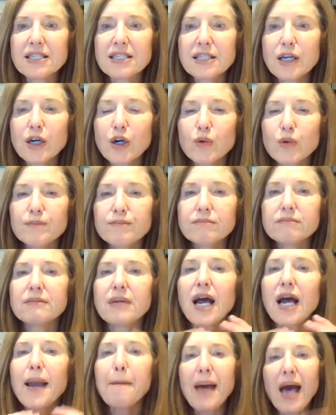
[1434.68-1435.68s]
So
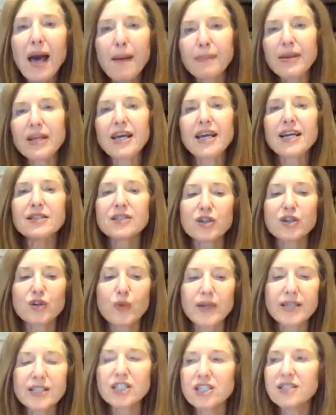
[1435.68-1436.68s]
I'm happy to answer
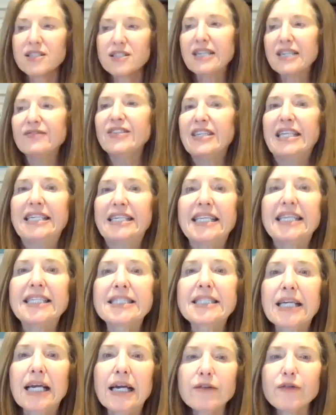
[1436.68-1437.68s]
questions. I feel like
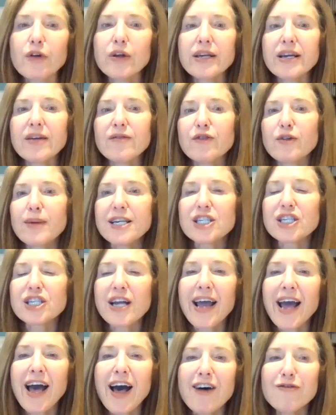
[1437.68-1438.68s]
that's kind of all the information
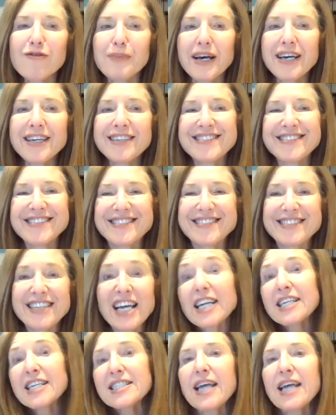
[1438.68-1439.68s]
I have, but
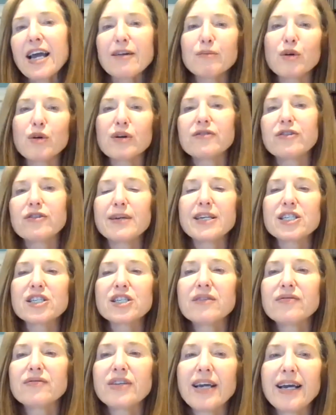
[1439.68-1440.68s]
I guess I have more
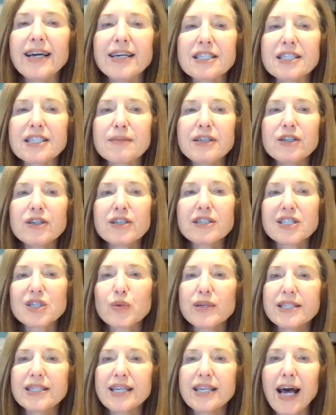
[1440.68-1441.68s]
information if you ask. You could
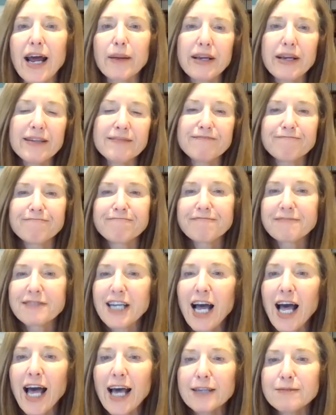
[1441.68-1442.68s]
squeeze it out of me.
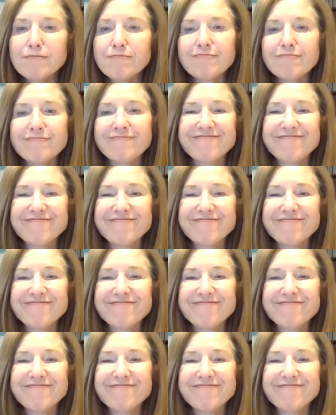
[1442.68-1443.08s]
Go ahead.